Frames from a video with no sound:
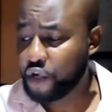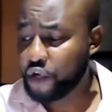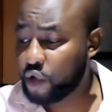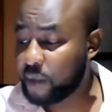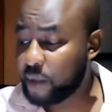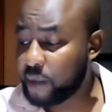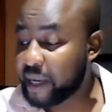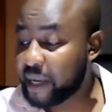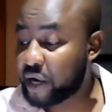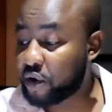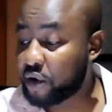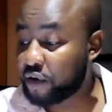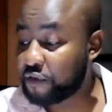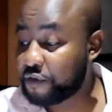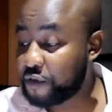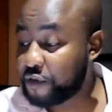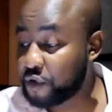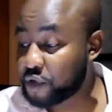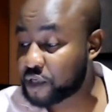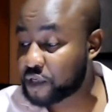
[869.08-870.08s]
you'll be
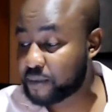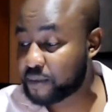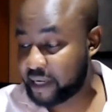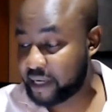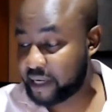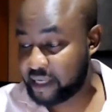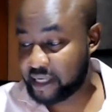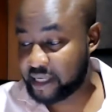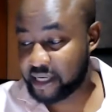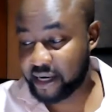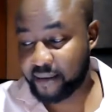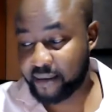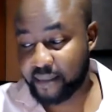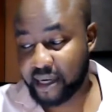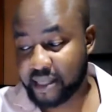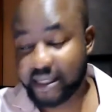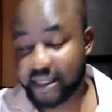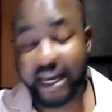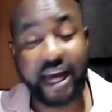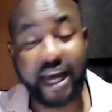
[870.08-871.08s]
confused by the
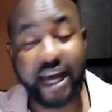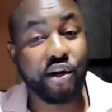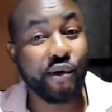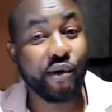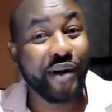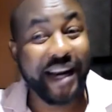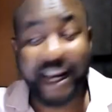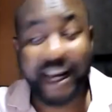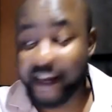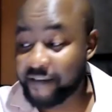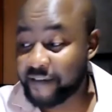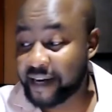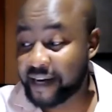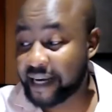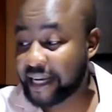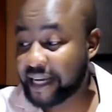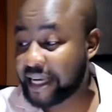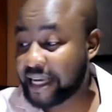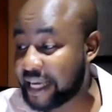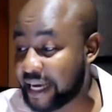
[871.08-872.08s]
dramas and you'll
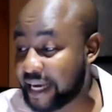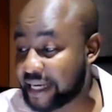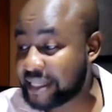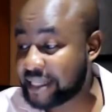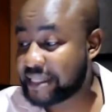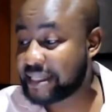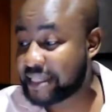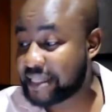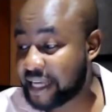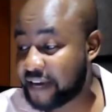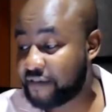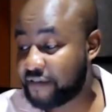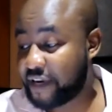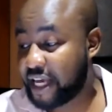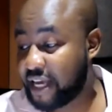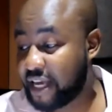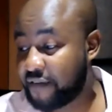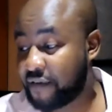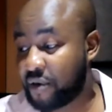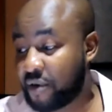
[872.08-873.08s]
never get saved
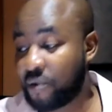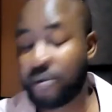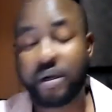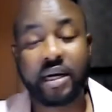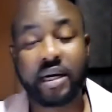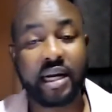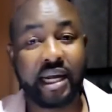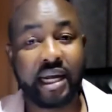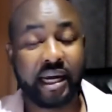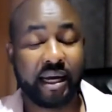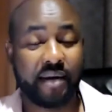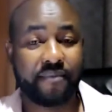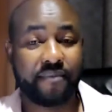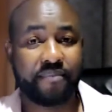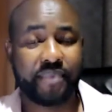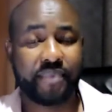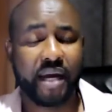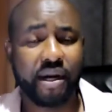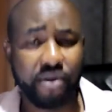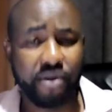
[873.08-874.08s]
even one day.
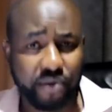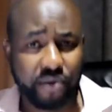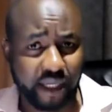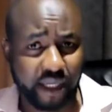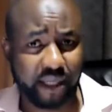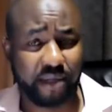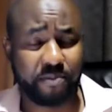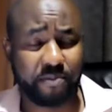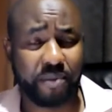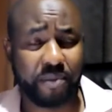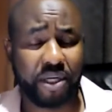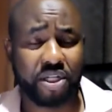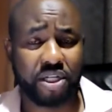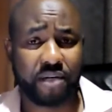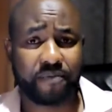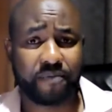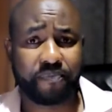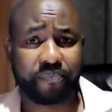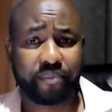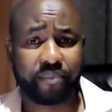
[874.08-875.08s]
Are you seeing the picture?
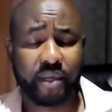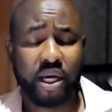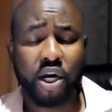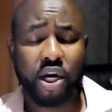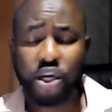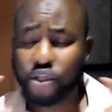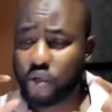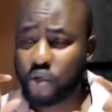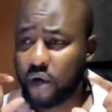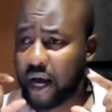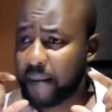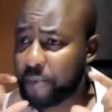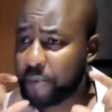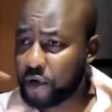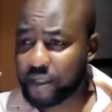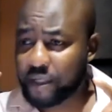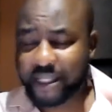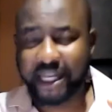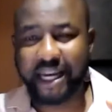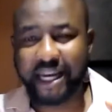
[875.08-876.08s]
So I'm
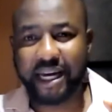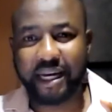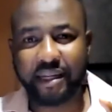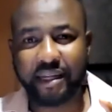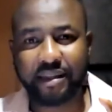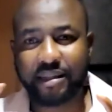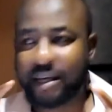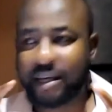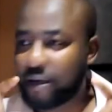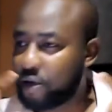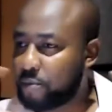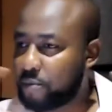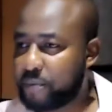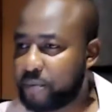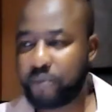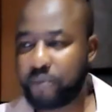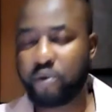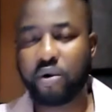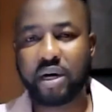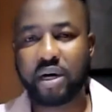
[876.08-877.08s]
not saying there are no
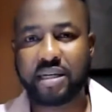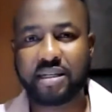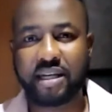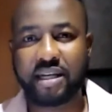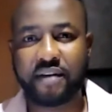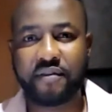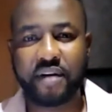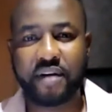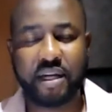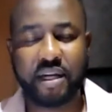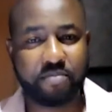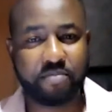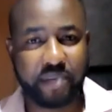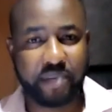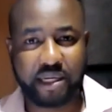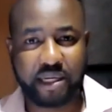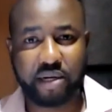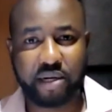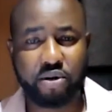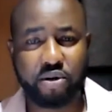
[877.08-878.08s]
people who are saved in
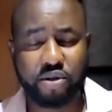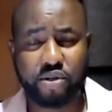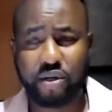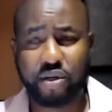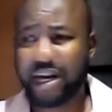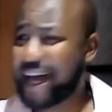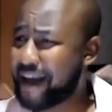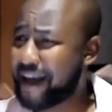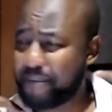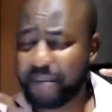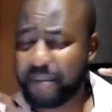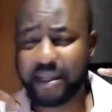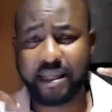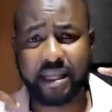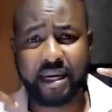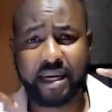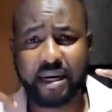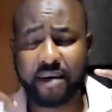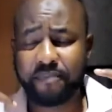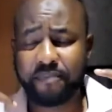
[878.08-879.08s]
Pentecostal. I've been
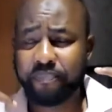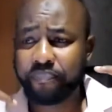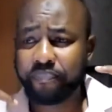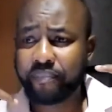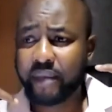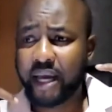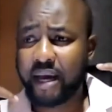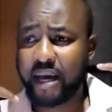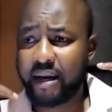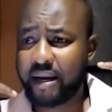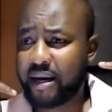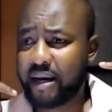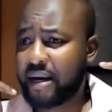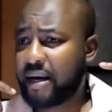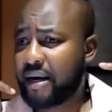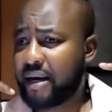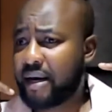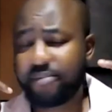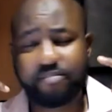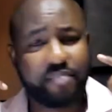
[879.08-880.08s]
there and
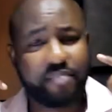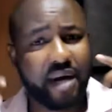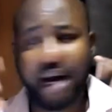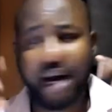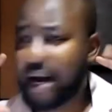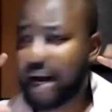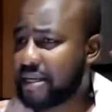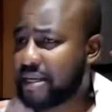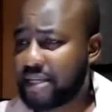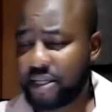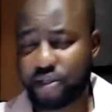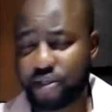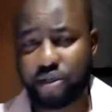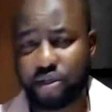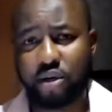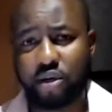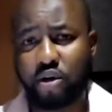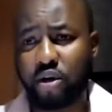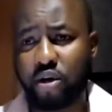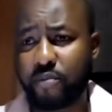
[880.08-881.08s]
I just
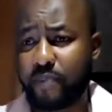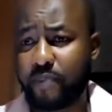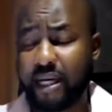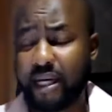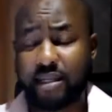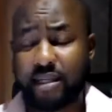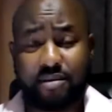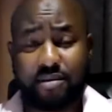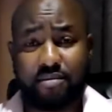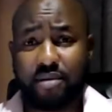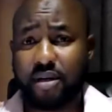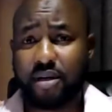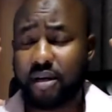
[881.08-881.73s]
told God, please,